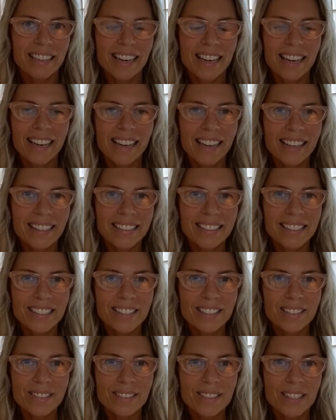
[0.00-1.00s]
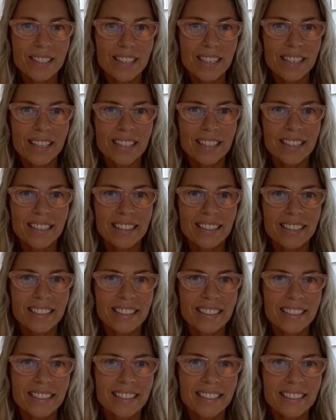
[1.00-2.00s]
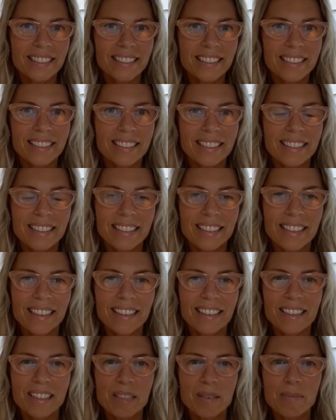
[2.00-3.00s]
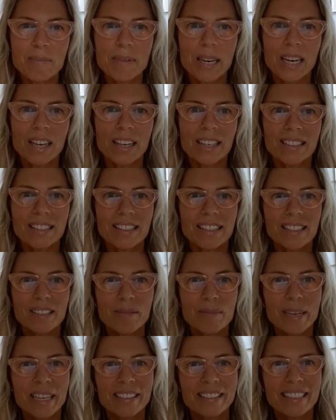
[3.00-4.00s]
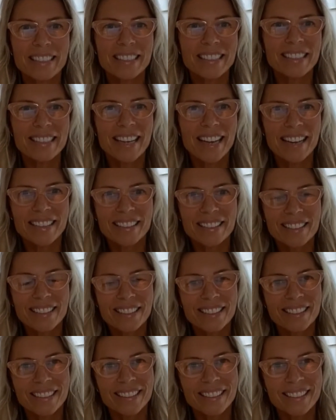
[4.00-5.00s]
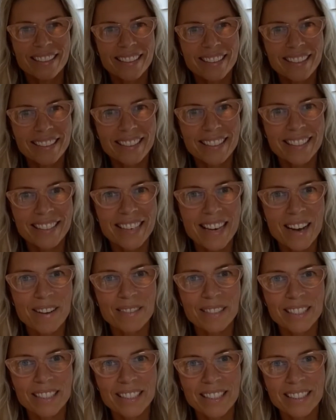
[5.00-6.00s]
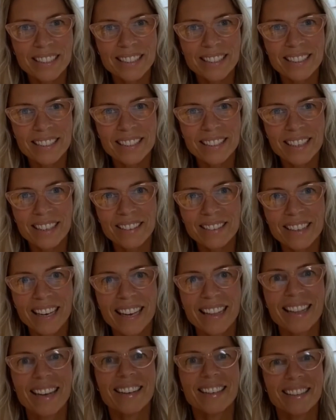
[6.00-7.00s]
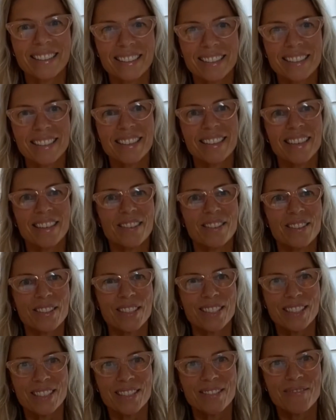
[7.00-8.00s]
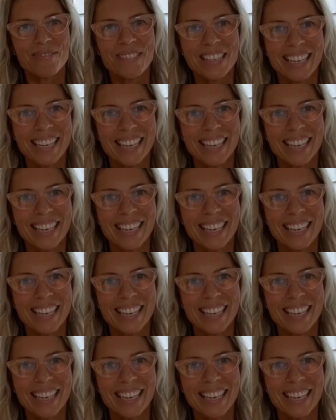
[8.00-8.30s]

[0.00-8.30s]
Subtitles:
And Susan asked about intentions. Yeah, okay, that answered it. Awesome.